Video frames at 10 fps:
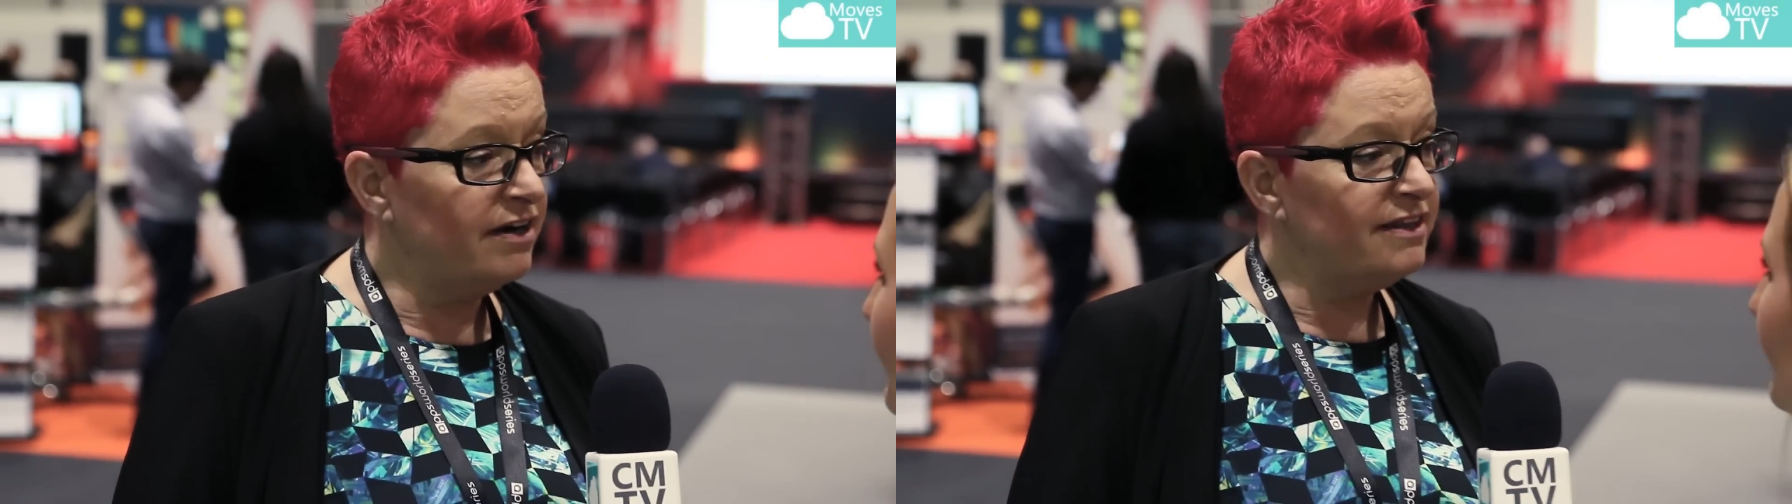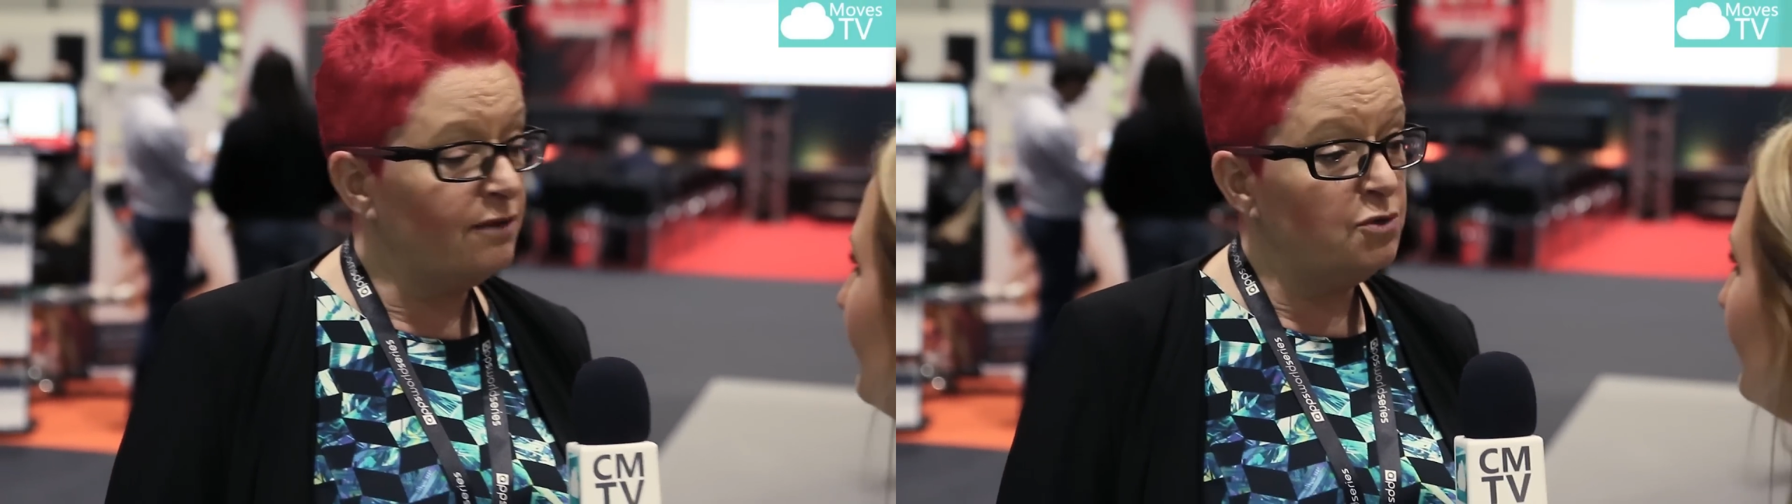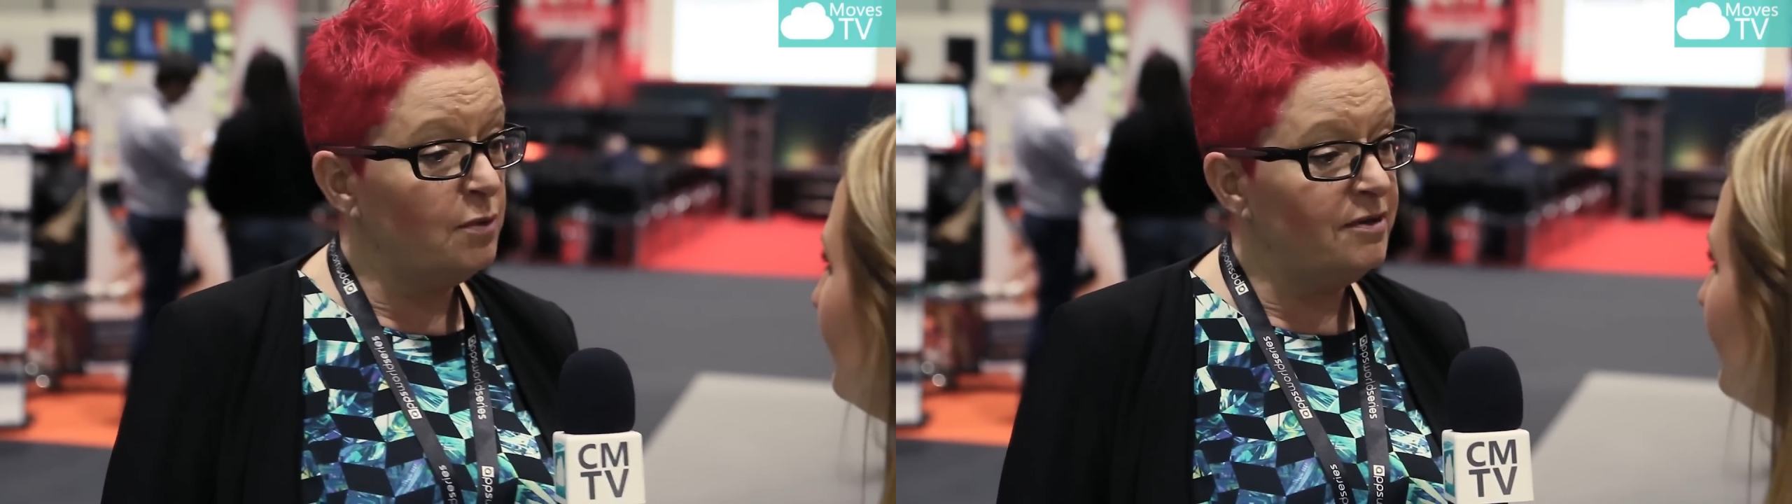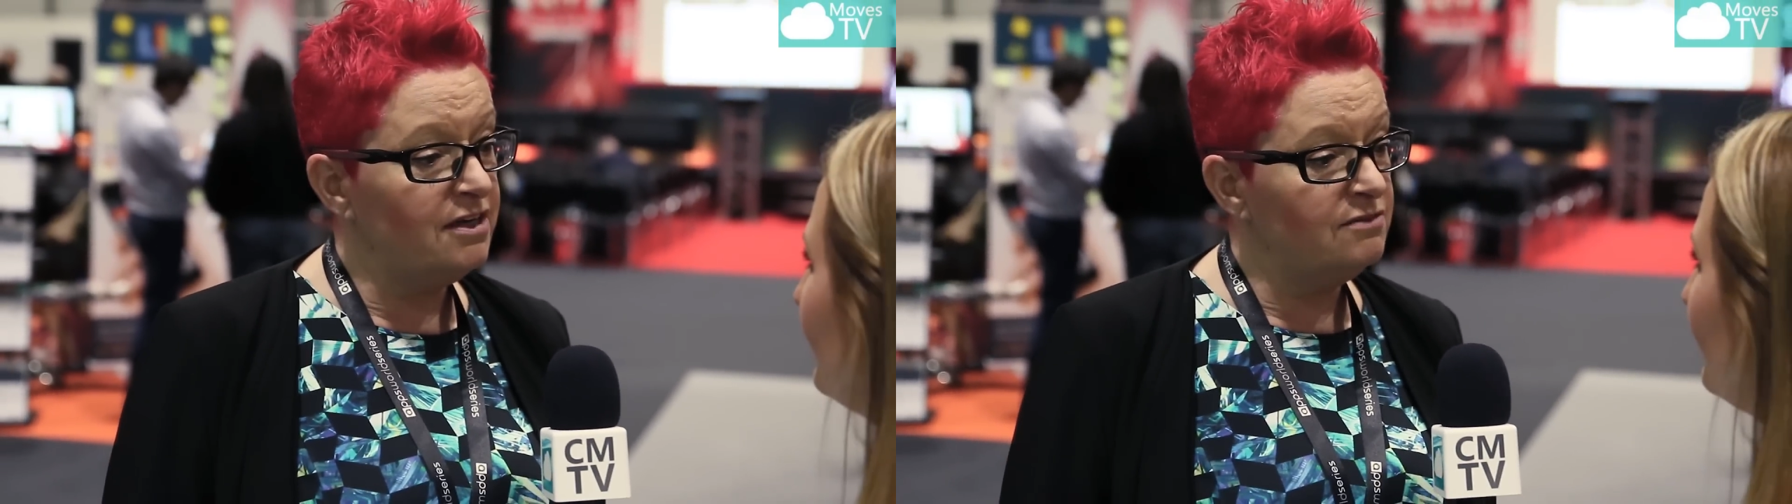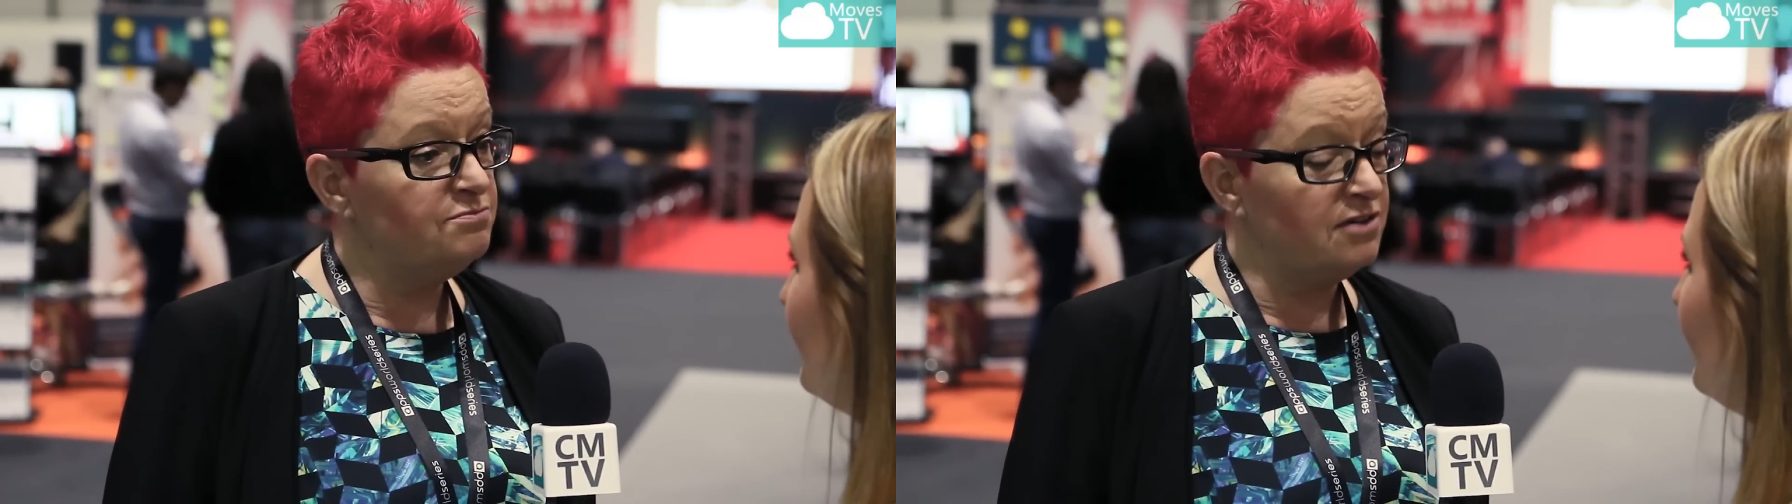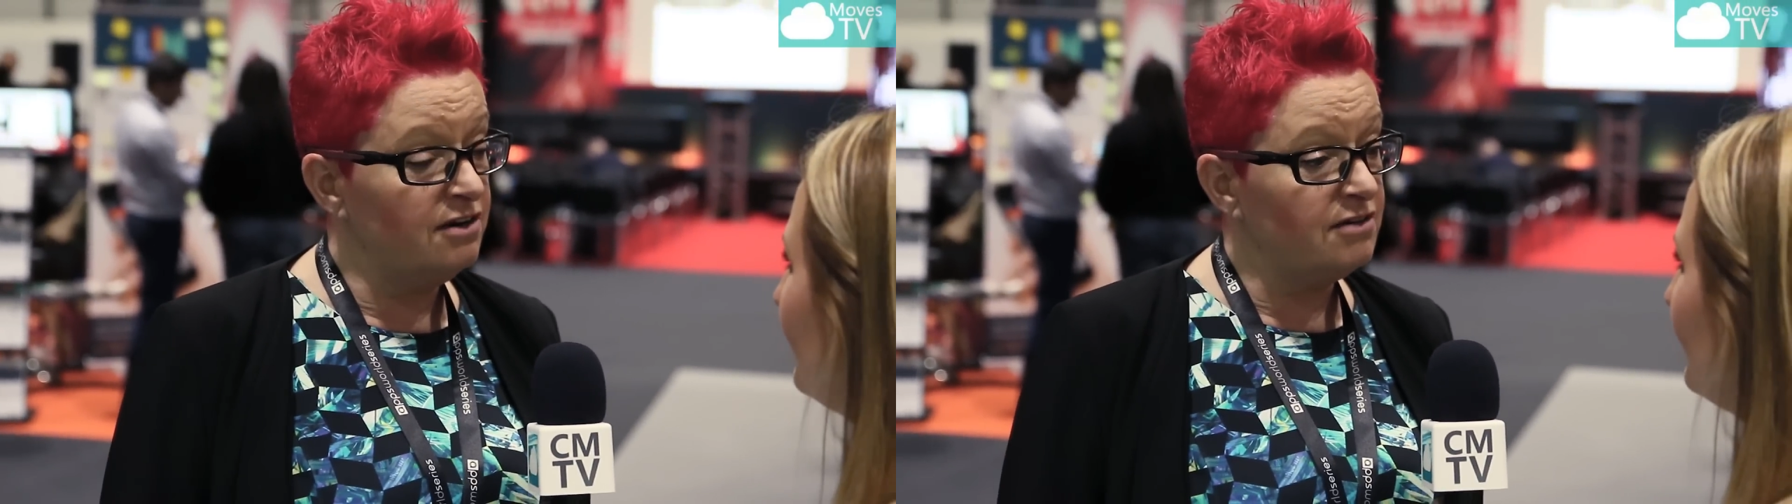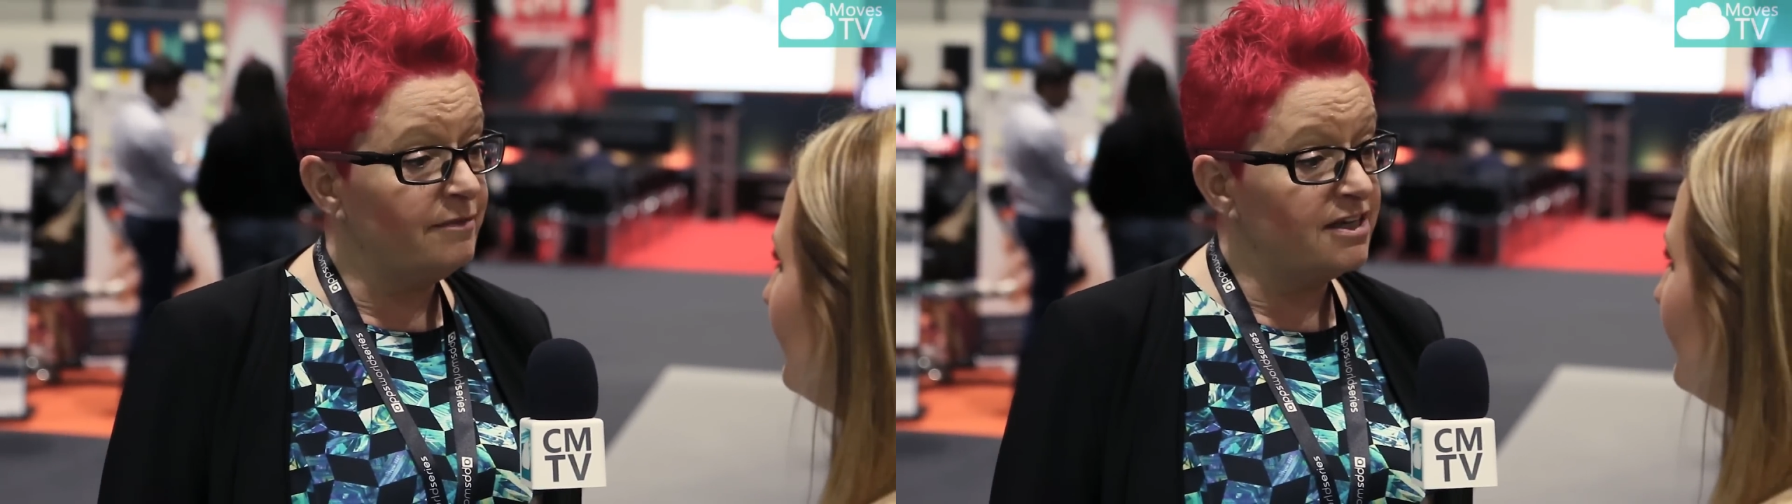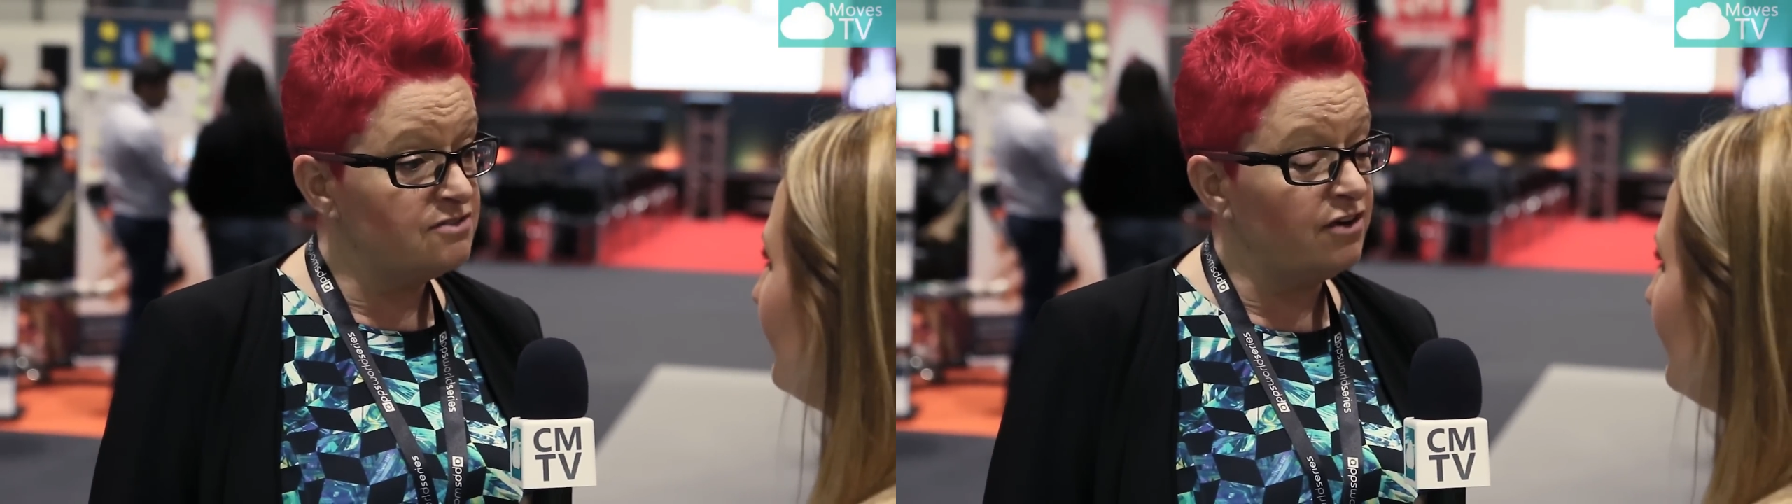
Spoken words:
running that with women programming,